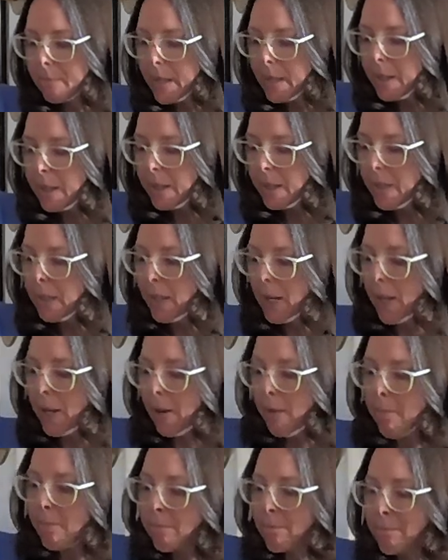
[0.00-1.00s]

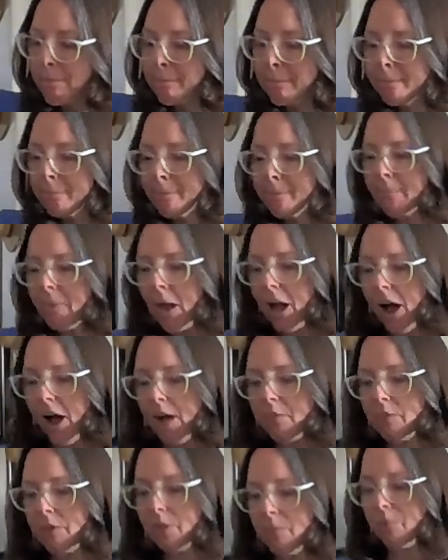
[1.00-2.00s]
Good.
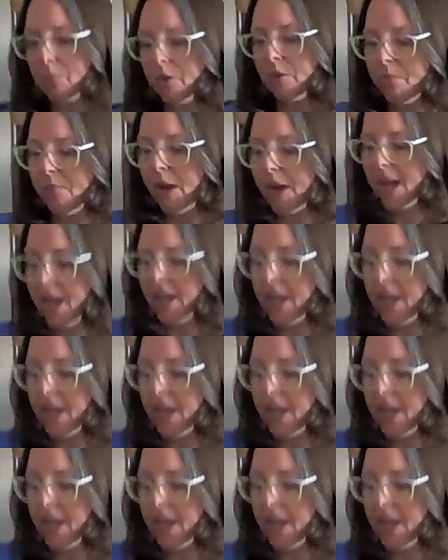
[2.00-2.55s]
I'm going to put my